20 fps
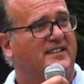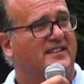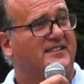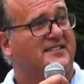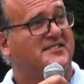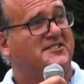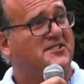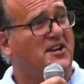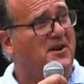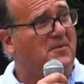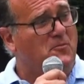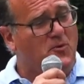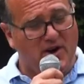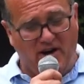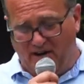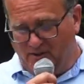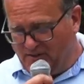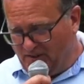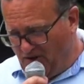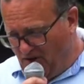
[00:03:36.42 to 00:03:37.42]

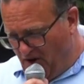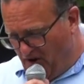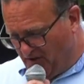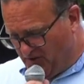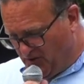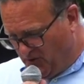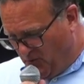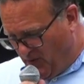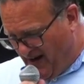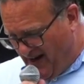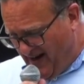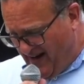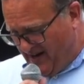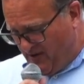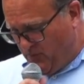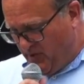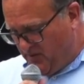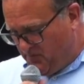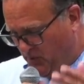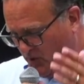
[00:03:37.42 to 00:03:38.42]
Somewhere along the
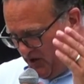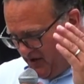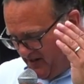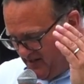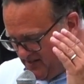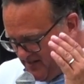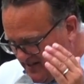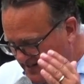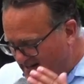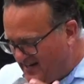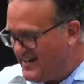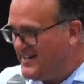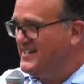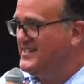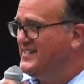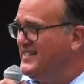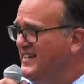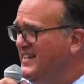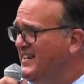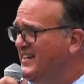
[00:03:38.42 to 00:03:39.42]
way, we bought into the
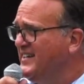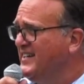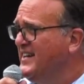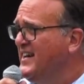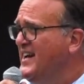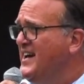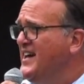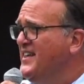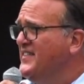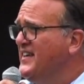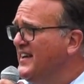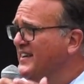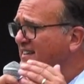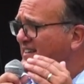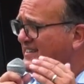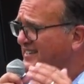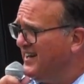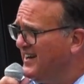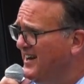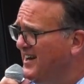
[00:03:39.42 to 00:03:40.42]
idea
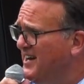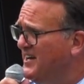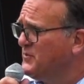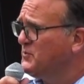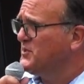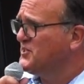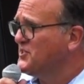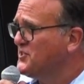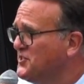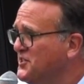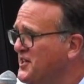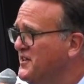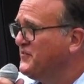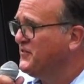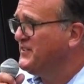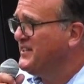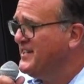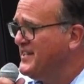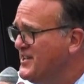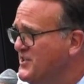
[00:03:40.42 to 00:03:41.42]
that God was
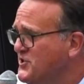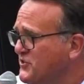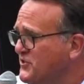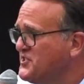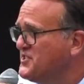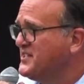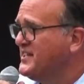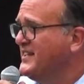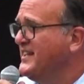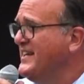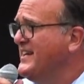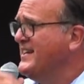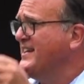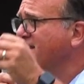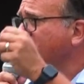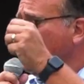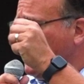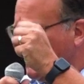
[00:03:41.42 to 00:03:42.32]
chiefly interested in